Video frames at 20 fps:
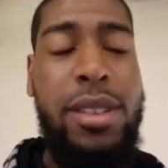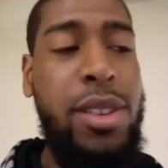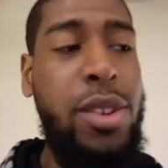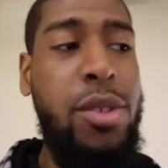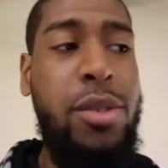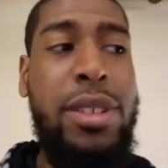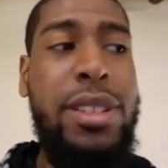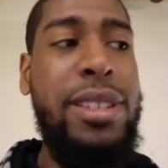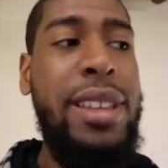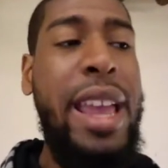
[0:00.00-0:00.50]

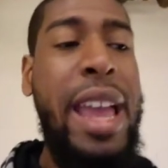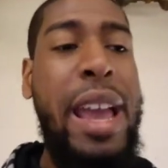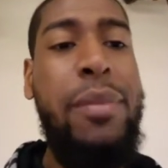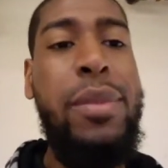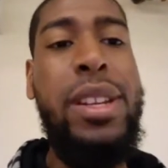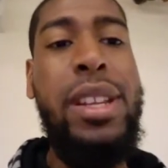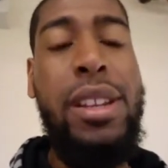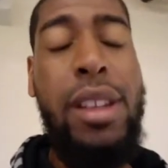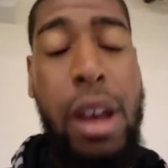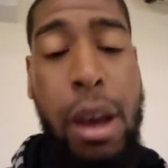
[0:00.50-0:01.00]
Yo, he's
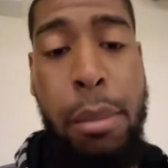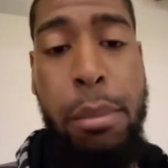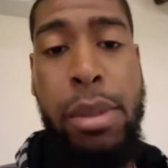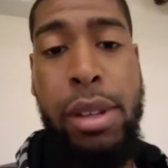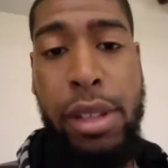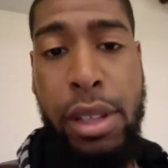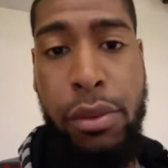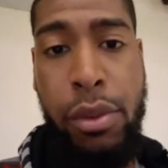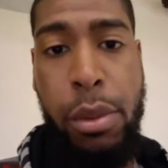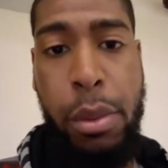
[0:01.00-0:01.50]
having an
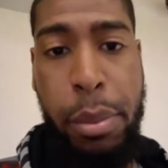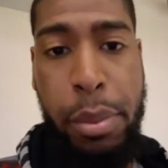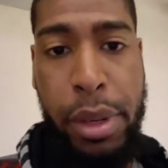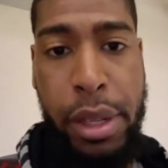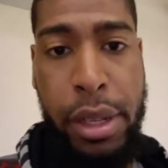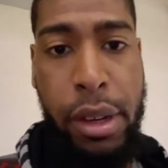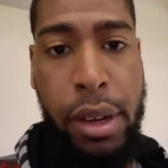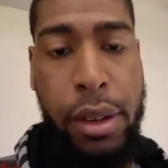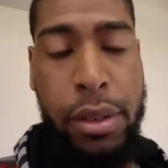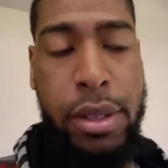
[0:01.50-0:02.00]
unbelievable
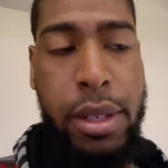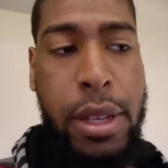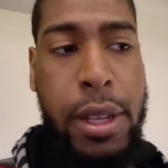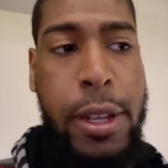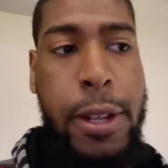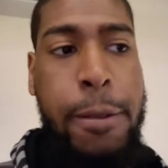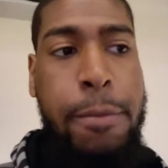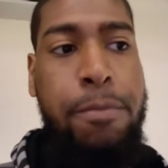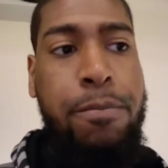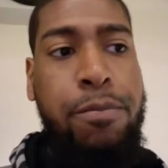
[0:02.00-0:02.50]
playoffs.
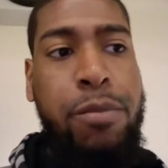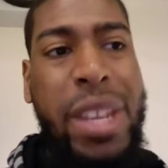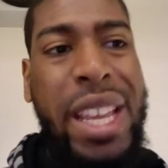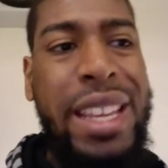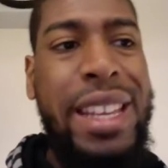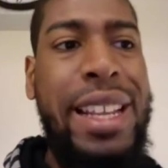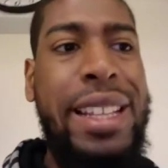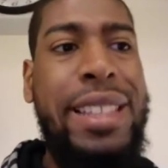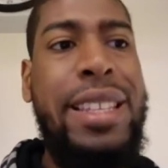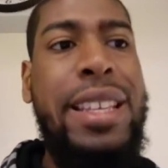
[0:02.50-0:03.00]

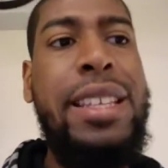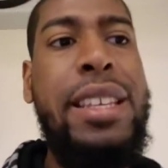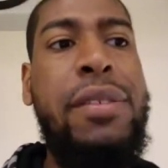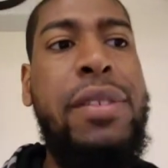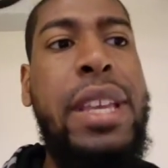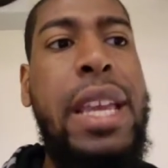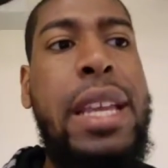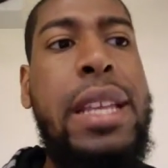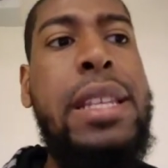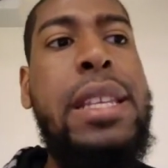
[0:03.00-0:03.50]
And I think
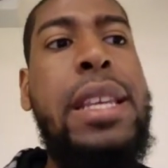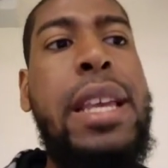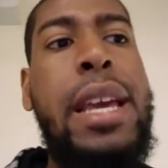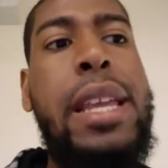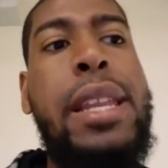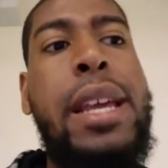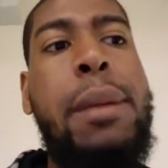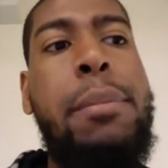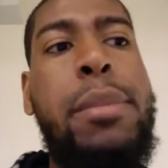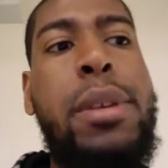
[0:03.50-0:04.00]
if KD
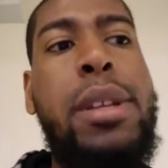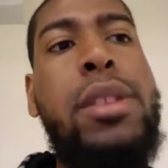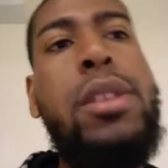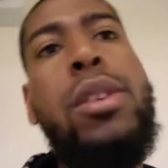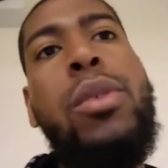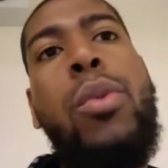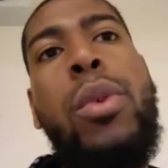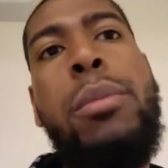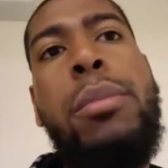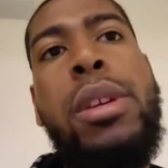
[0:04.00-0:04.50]
had not been
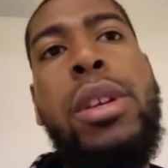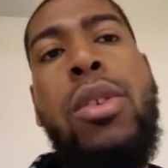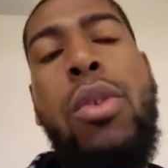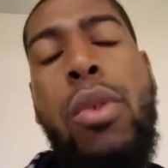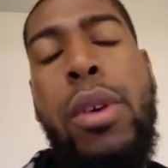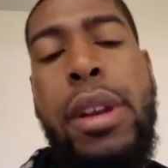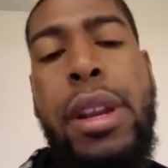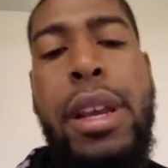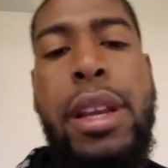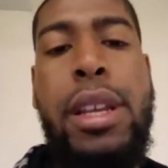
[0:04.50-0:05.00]
there, we'd be
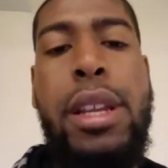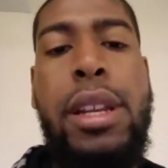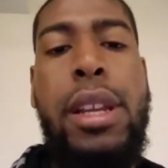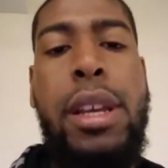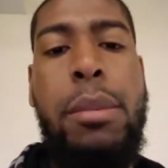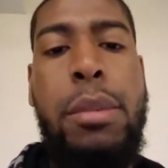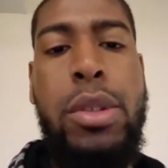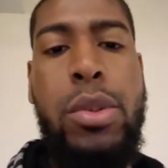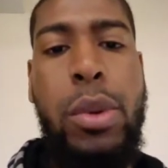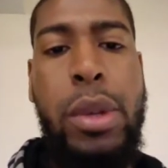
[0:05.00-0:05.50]
going neck and
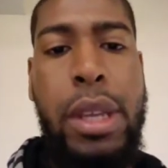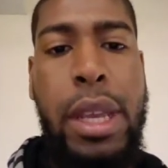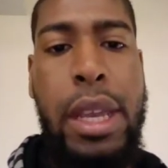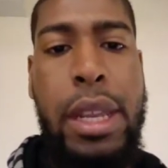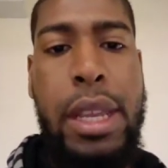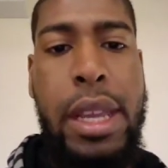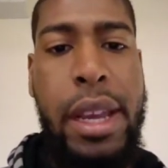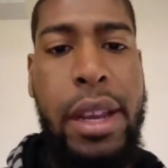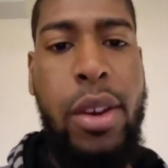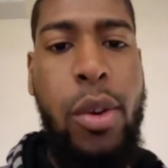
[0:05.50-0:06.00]
neck between
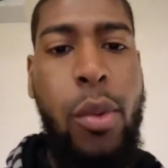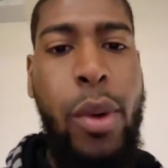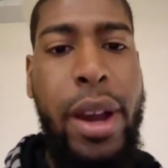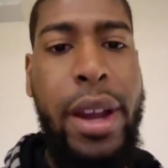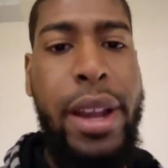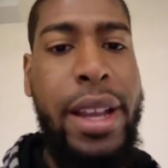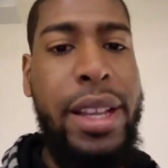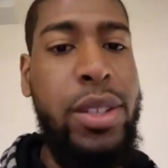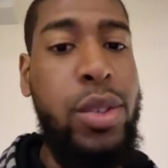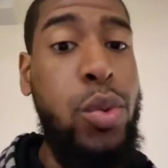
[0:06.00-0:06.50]
KD and
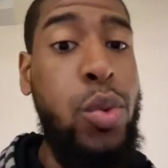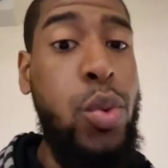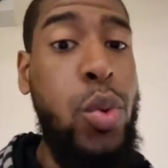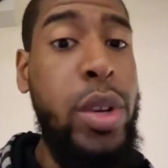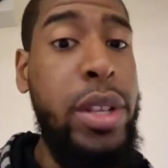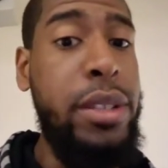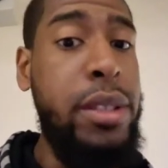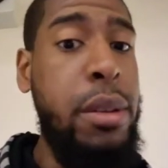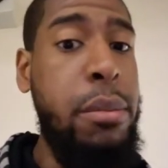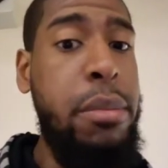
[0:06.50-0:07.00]
Kawhi as who
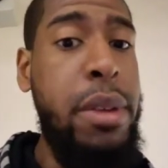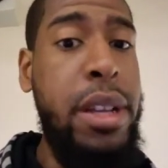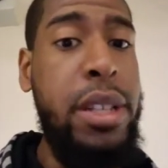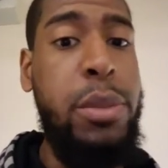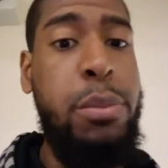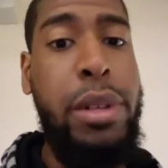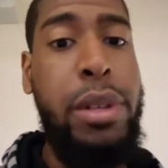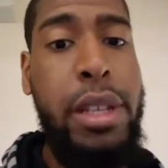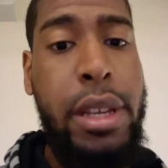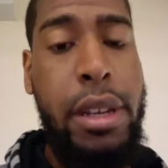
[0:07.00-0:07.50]
is the
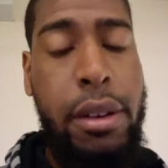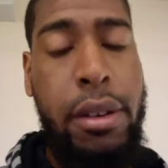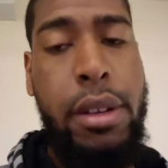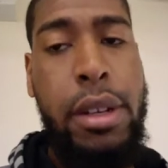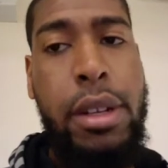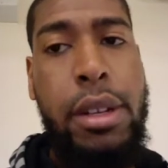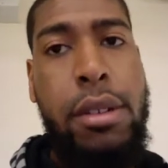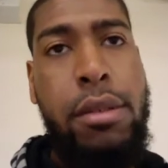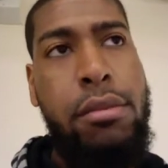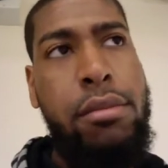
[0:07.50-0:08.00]
best player.
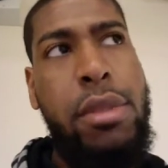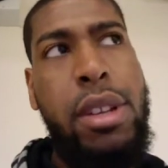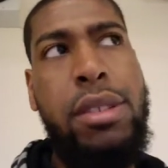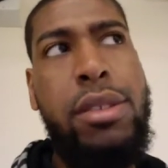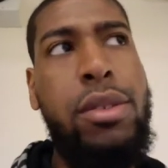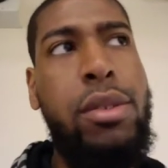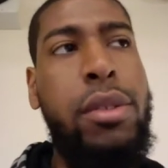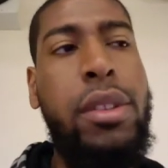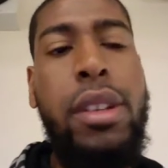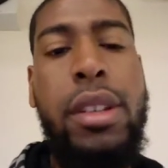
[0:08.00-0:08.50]
I
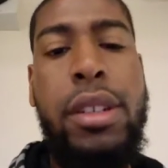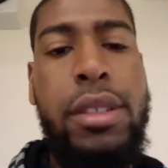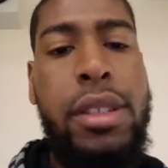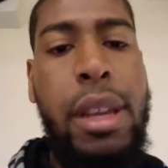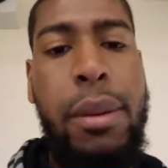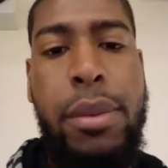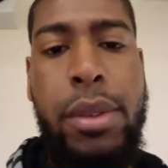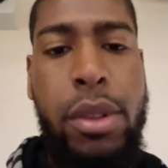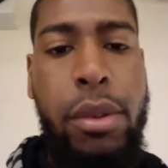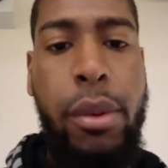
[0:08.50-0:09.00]
still think it's
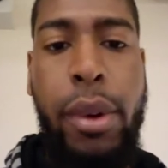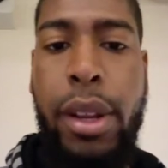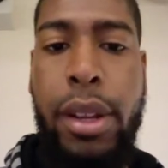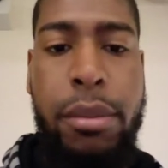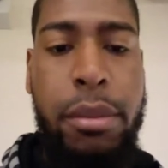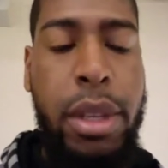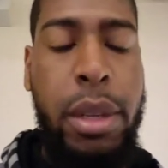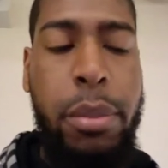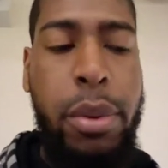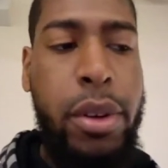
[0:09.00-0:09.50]
Kevin
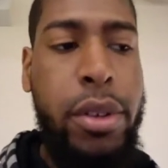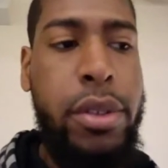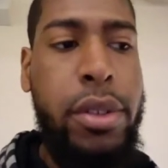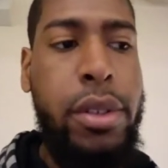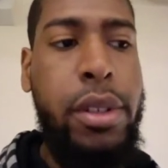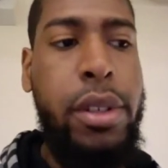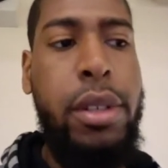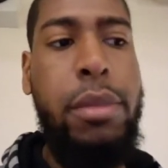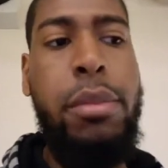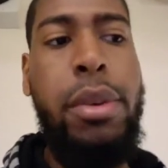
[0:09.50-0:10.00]
Durant, me
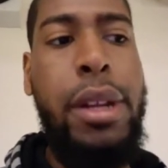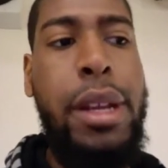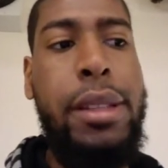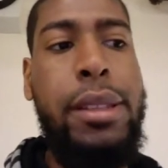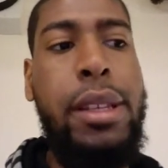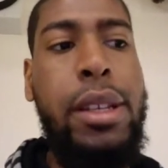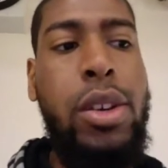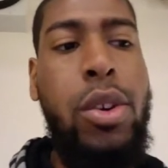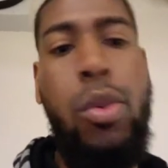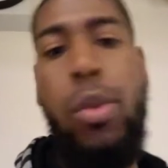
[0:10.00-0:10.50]
personally, but I
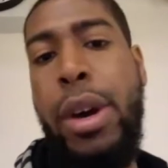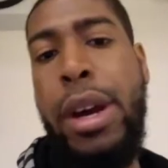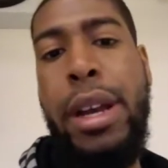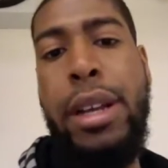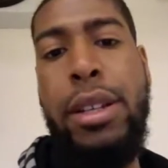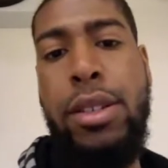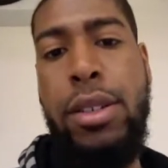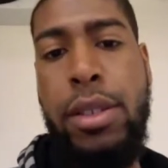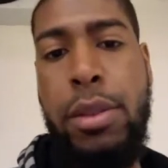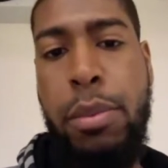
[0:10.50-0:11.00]
think
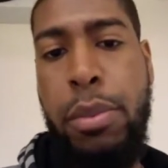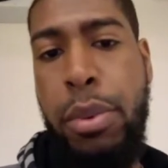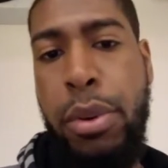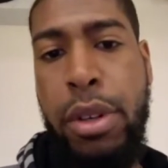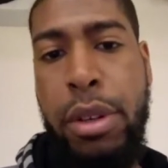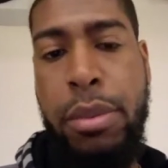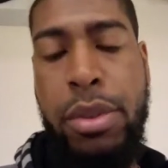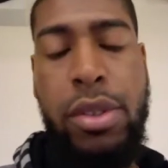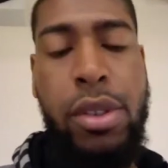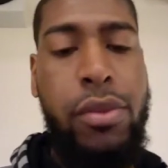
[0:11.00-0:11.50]
Kawhi just
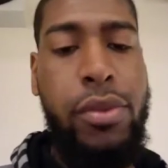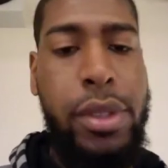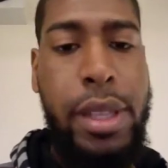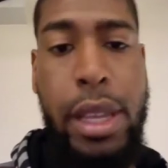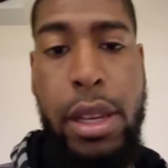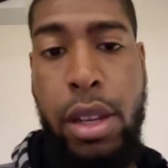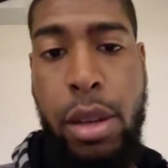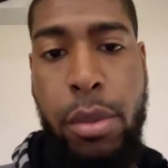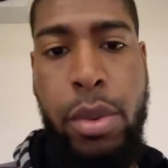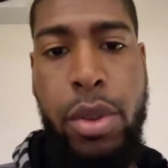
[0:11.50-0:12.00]
put himself at
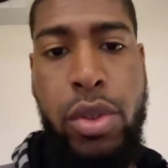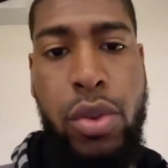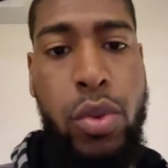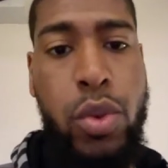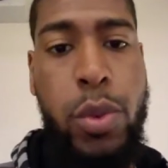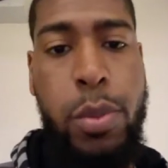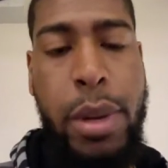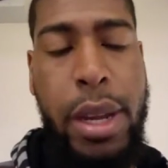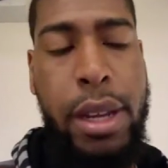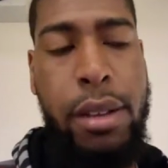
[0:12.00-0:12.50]
that number
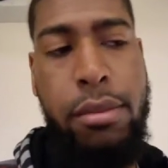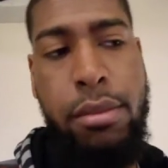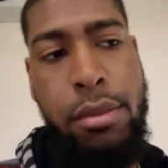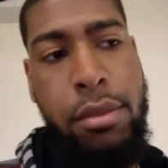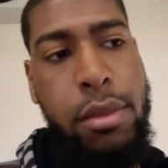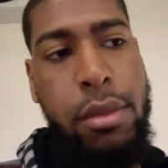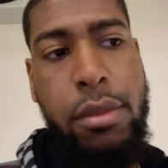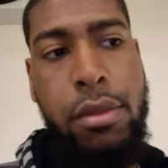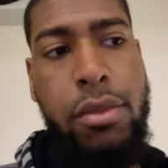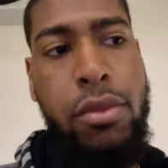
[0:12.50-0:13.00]
two spot
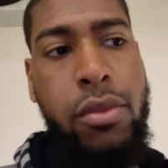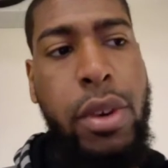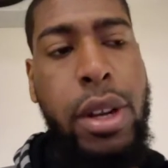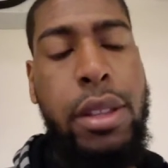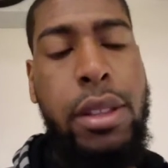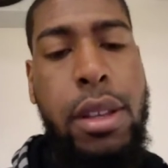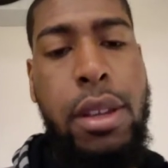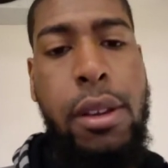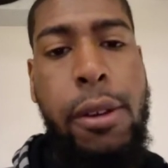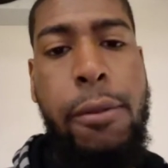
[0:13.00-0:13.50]

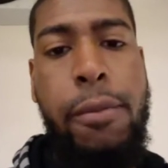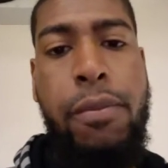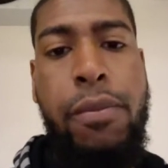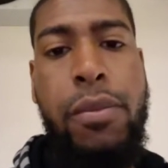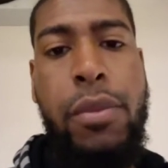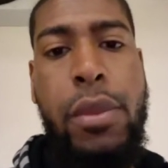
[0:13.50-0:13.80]
right there.